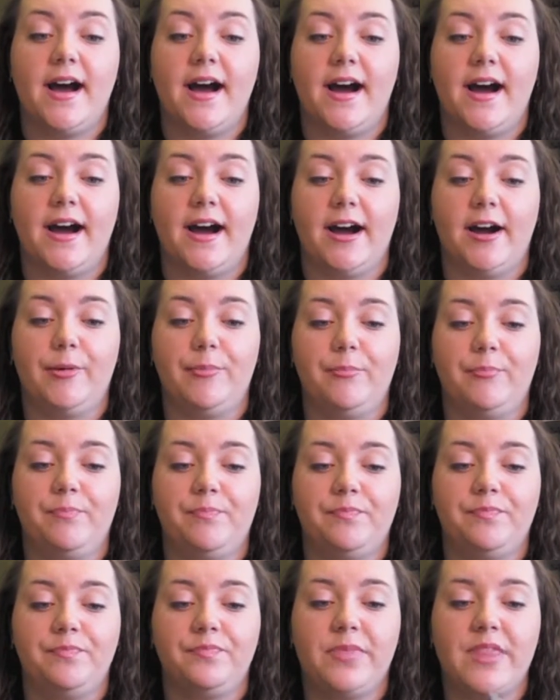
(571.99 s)

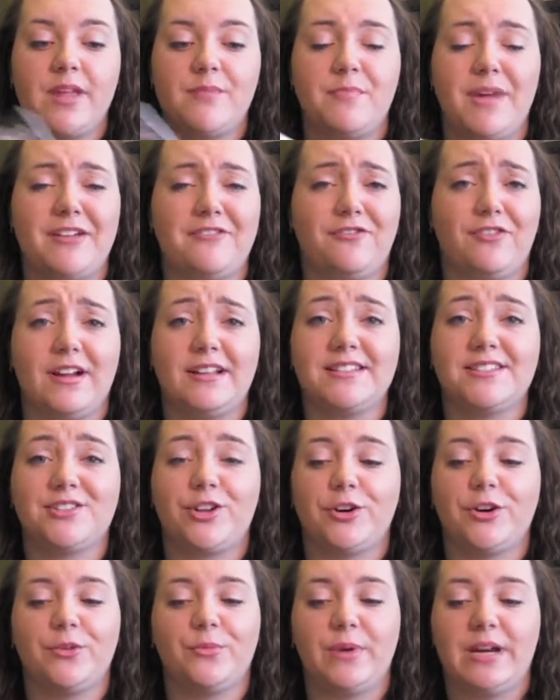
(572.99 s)
My friends
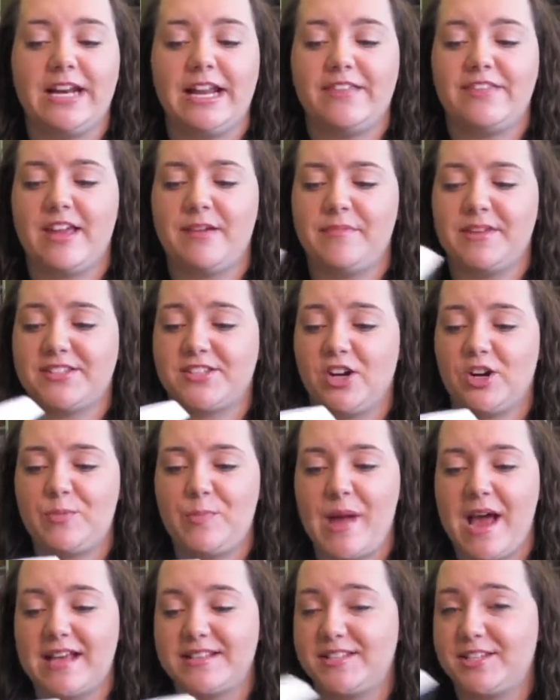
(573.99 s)
started reading them. They started
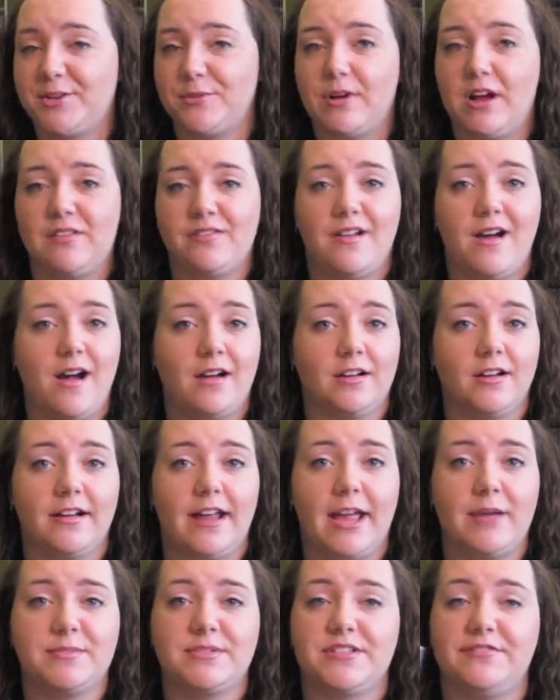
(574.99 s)
passing around The Hunger
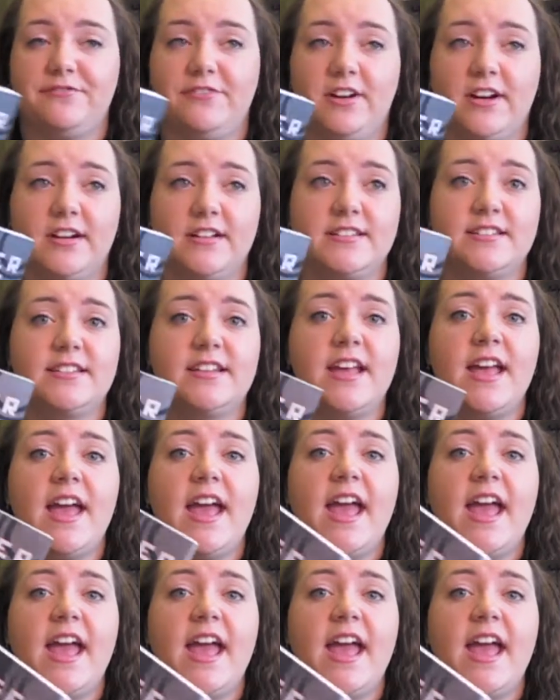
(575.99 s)
Games at first.